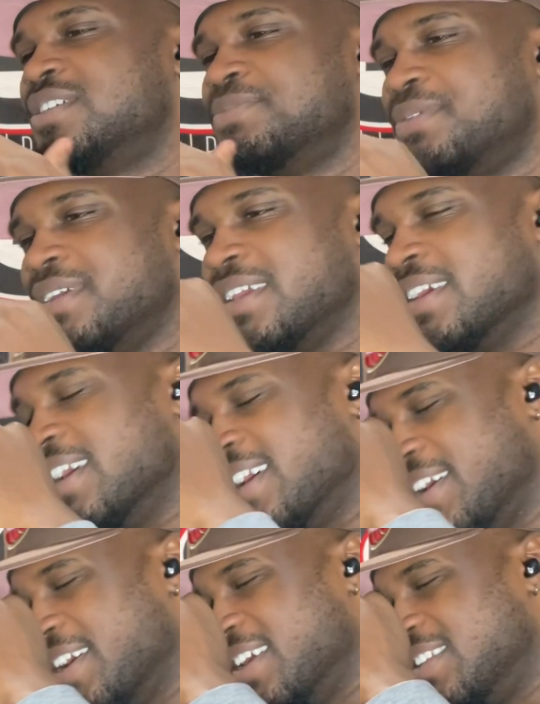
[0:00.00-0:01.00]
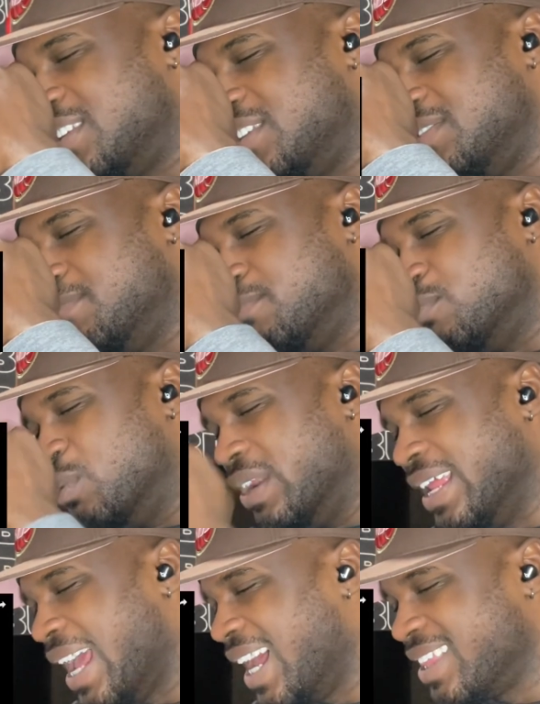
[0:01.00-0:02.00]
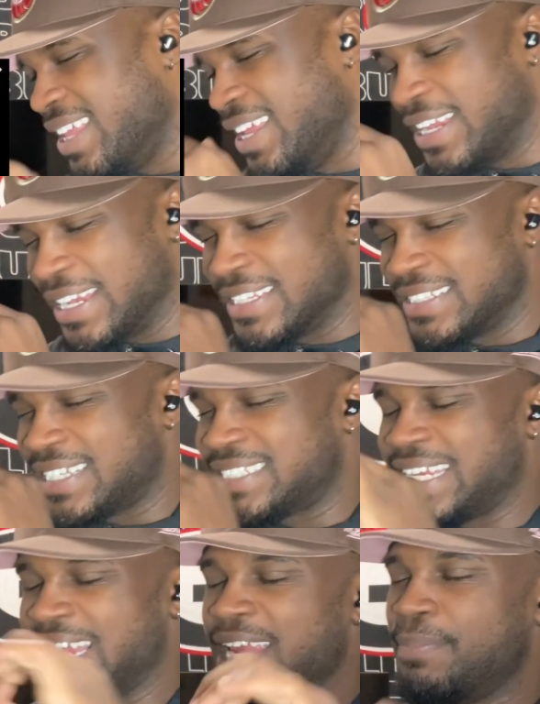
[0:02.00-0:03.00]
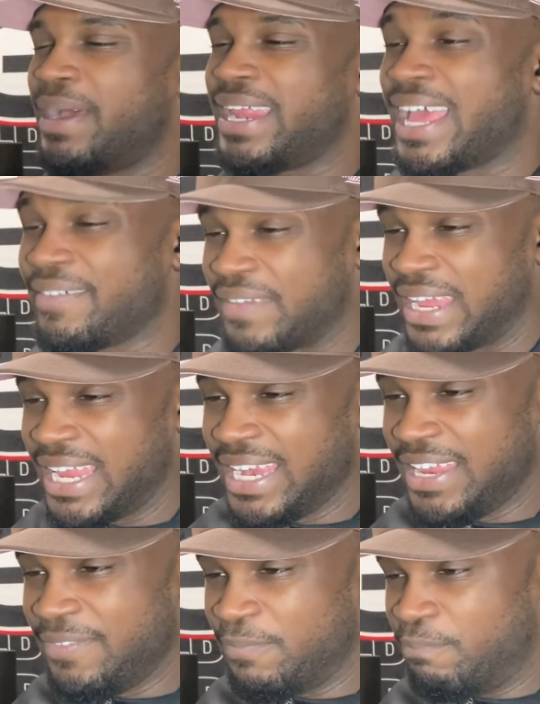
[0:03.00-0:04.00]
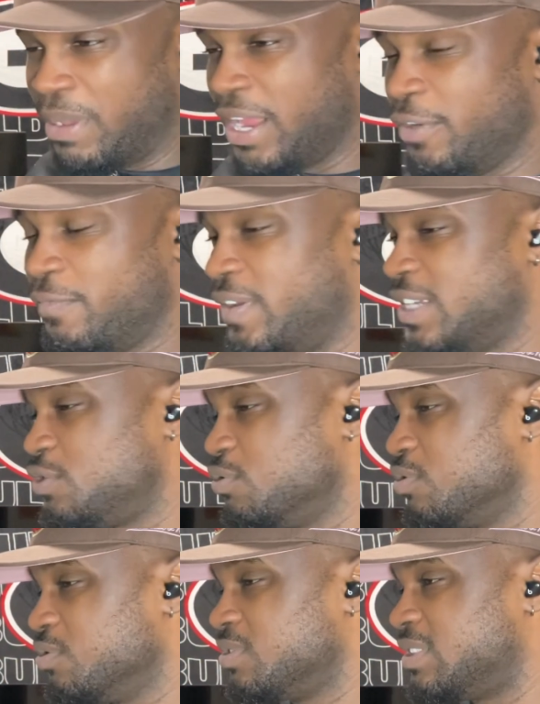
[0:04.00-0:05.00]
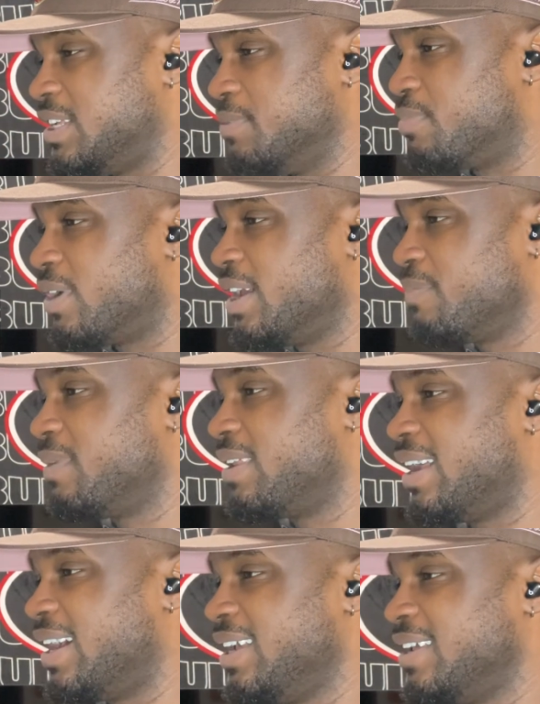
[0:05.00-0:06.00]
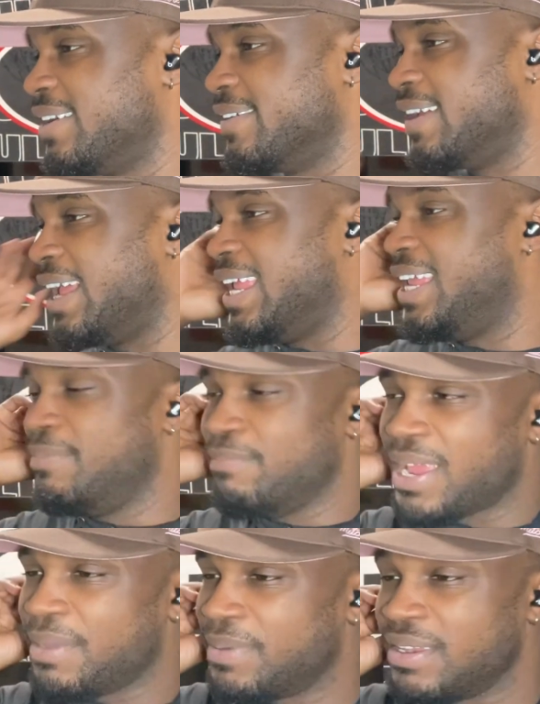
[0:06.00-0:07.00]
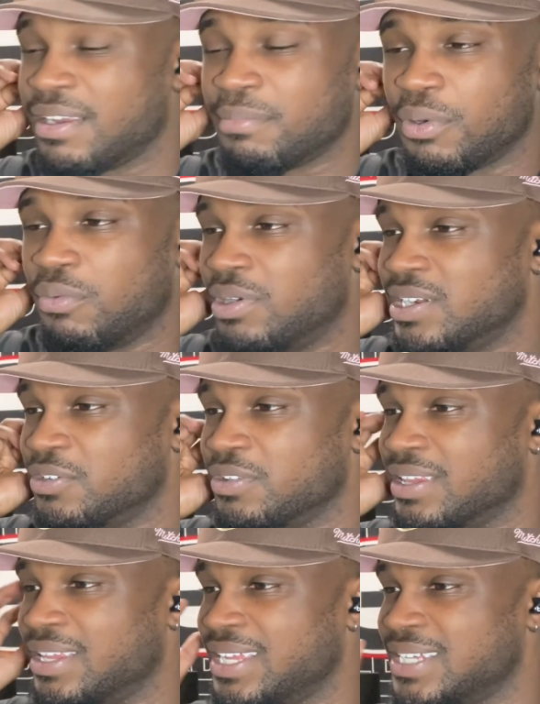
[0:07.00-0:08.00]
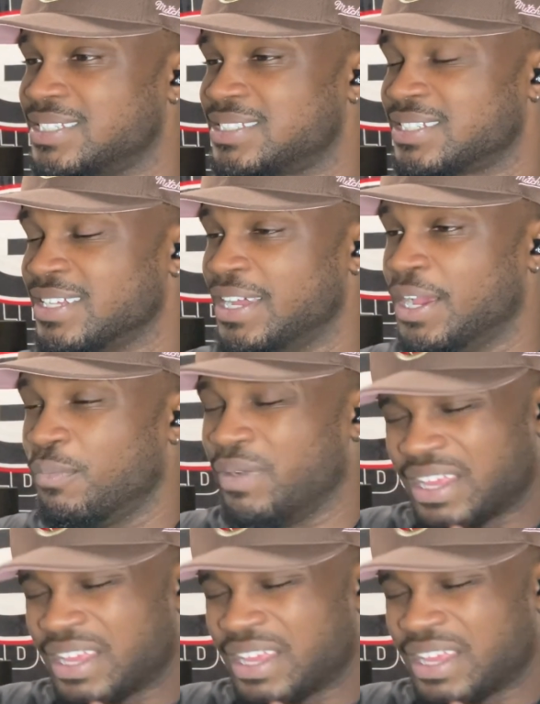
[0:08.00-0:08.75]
But when I think, does anybody have any better visuals than Brian McKnight? He may be number one on the list. When